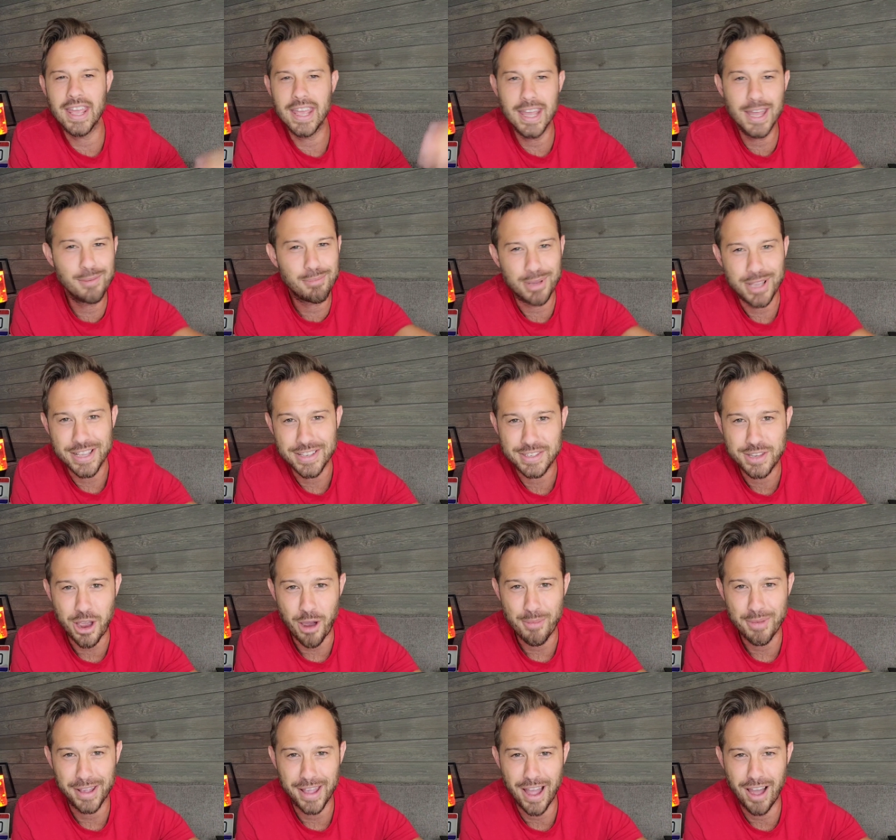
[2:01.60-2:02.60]
a hit piece
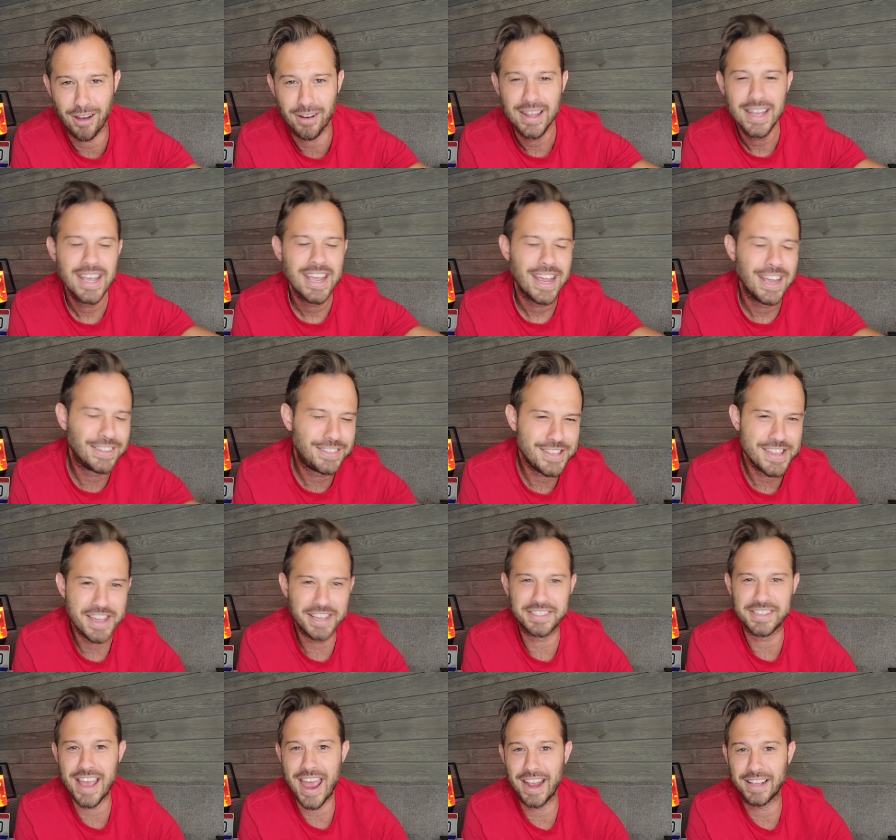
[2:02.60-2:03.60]
coming out at the
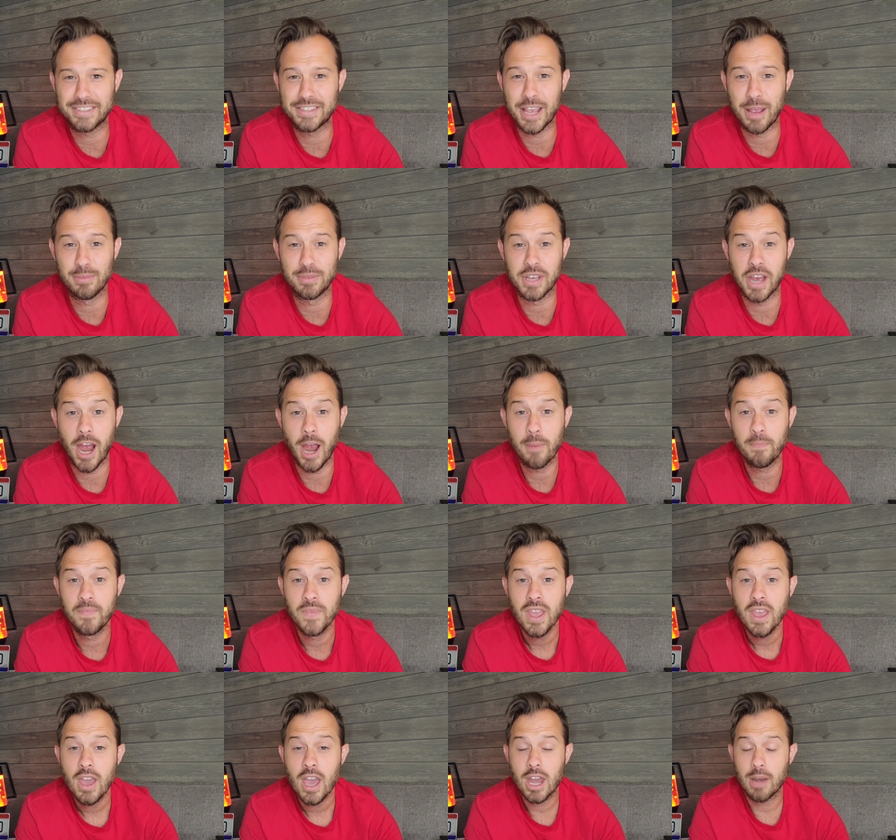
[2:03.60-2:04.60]
exact same time.
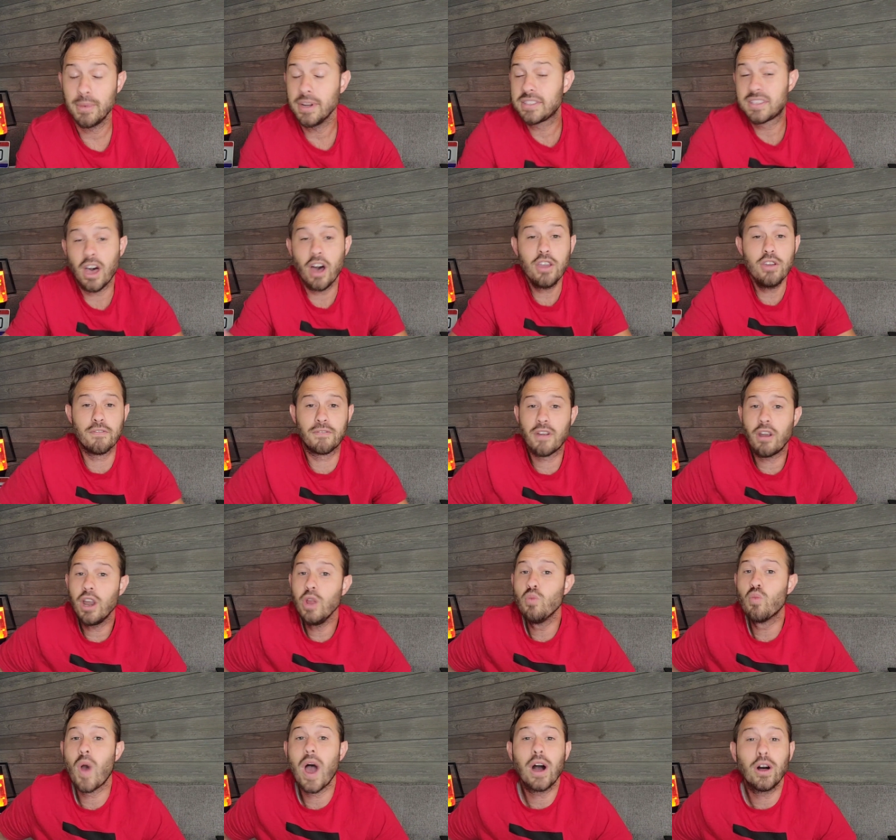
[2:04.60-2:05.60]
And I'm going to tell you,
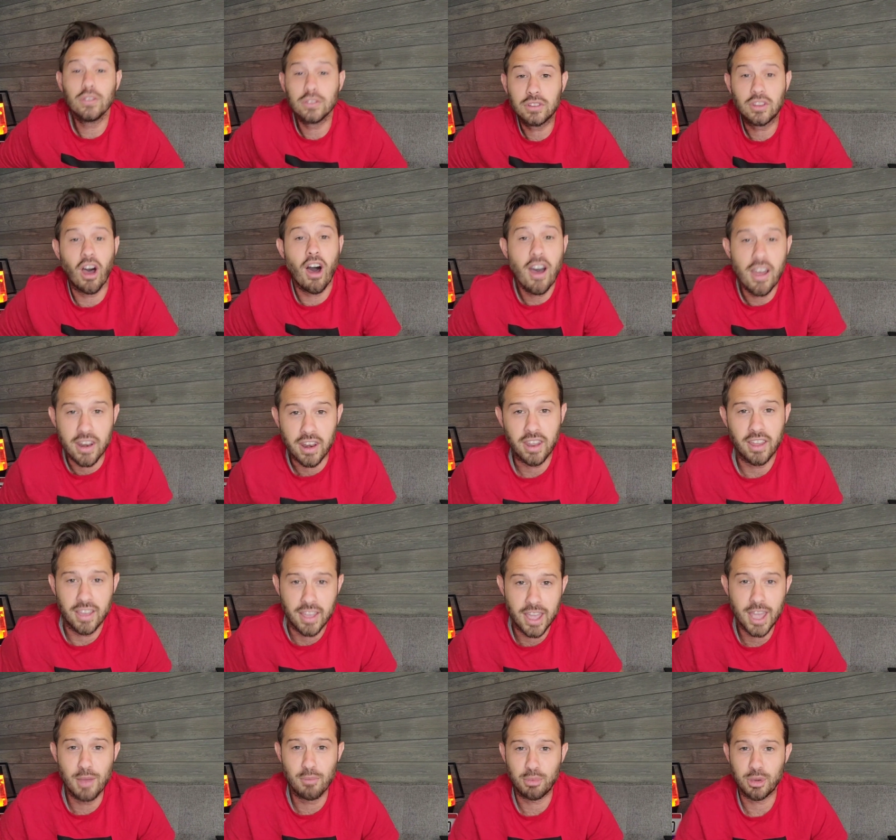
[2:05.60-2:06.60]
very well done
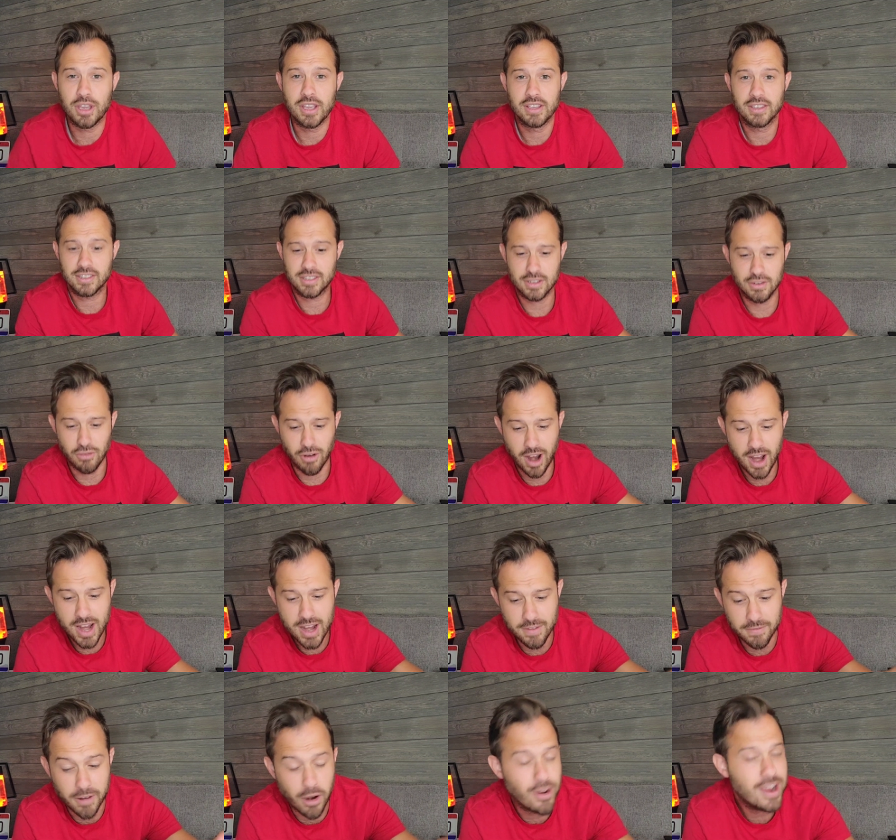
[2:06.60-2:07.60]
hit piece,
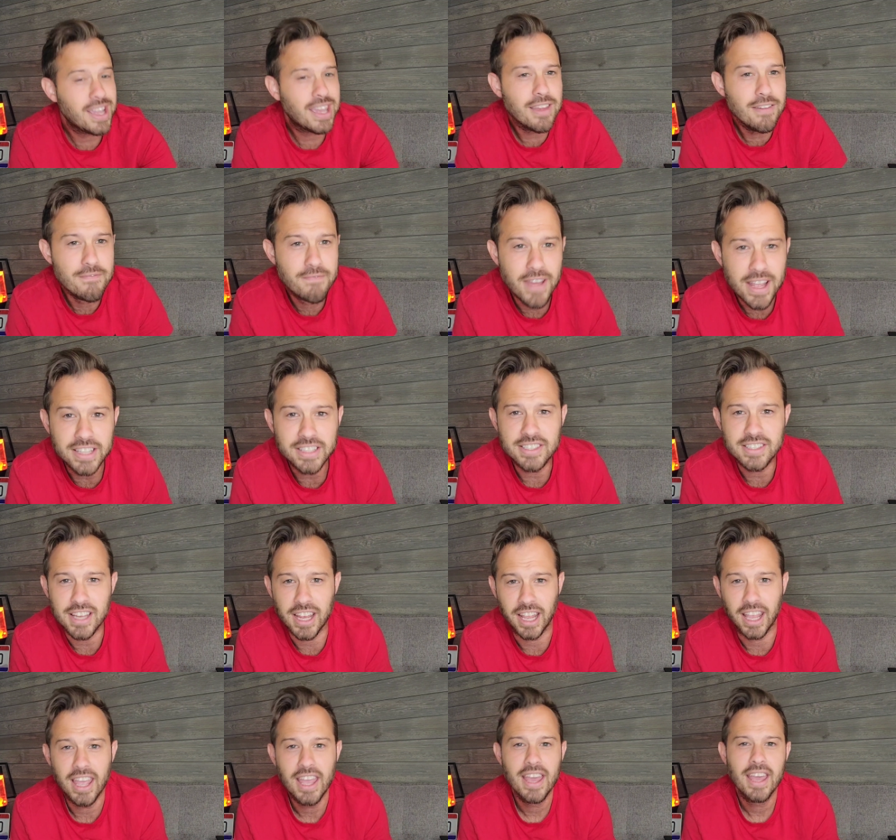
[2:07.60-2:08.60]
right? Very
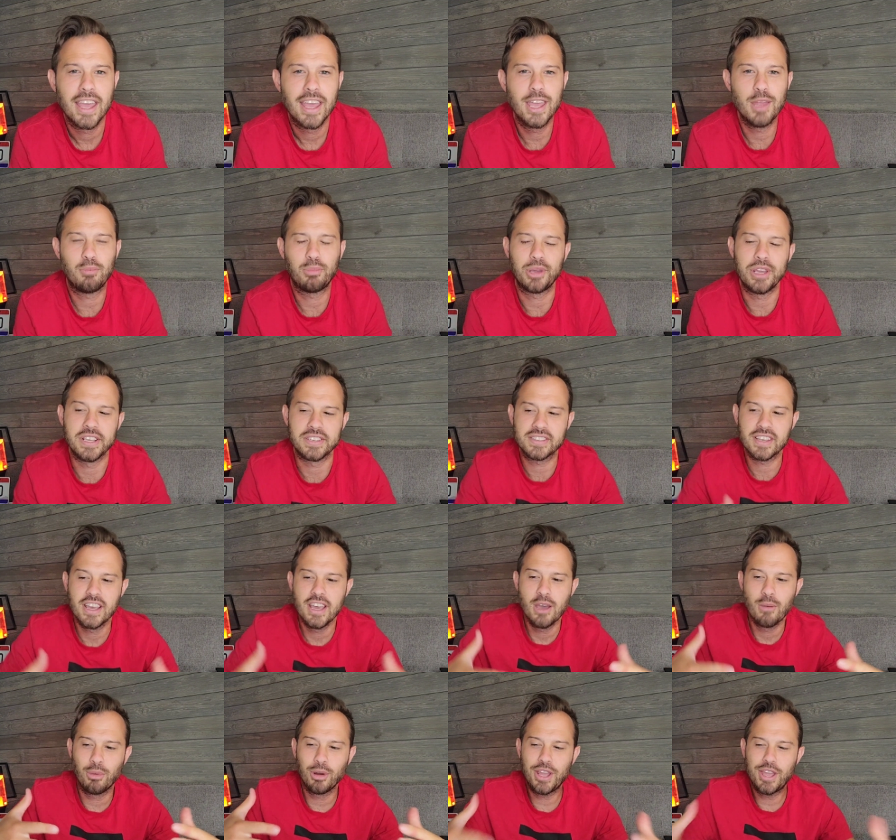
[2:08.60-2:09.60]
convincing hit piece.
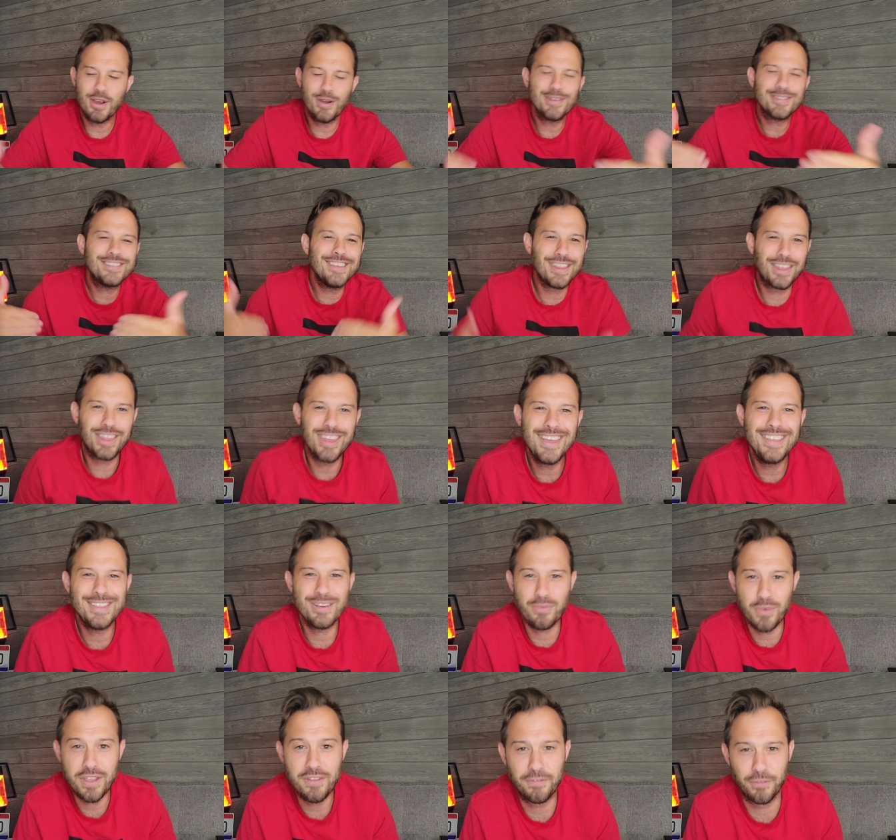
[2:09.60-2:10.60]
But here's the thing
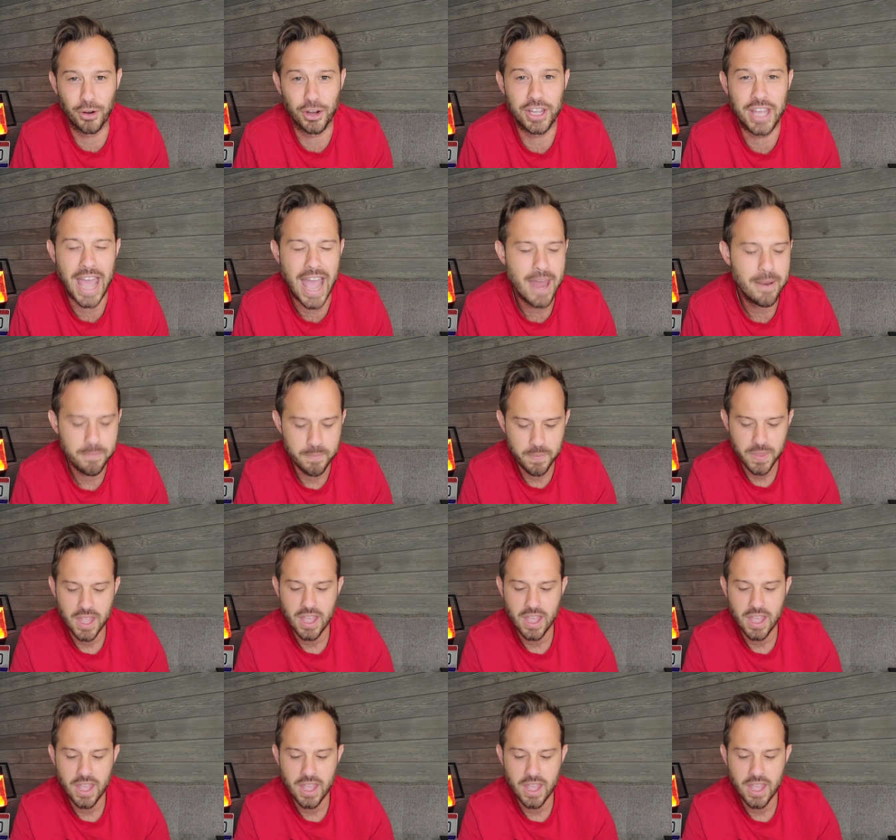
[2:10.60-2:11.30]
that we forget,